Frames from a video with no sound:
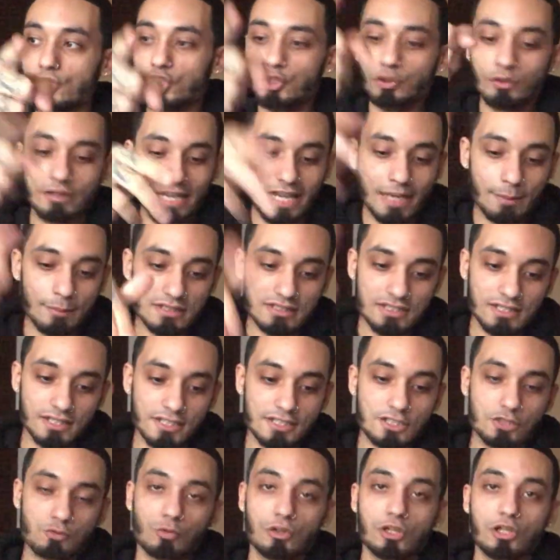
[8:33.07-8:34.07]
you came into
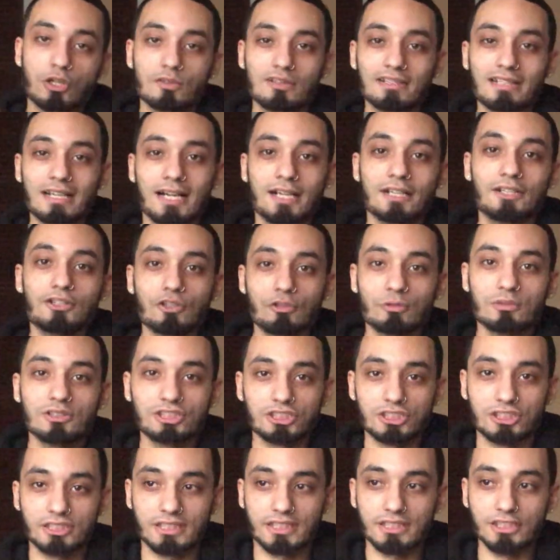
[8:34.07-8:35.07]
this world not knowing
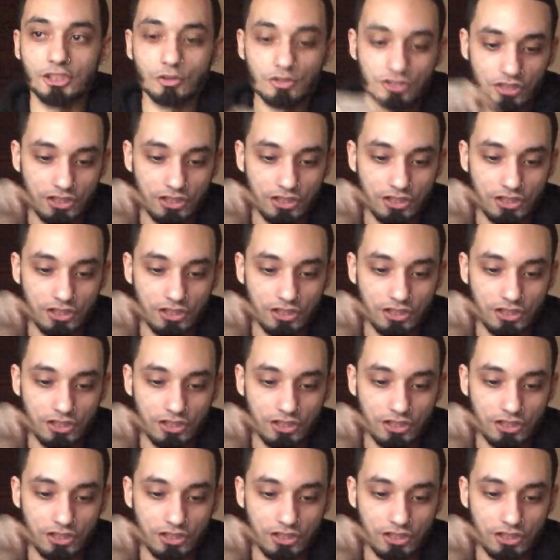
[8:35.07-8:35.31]
shit you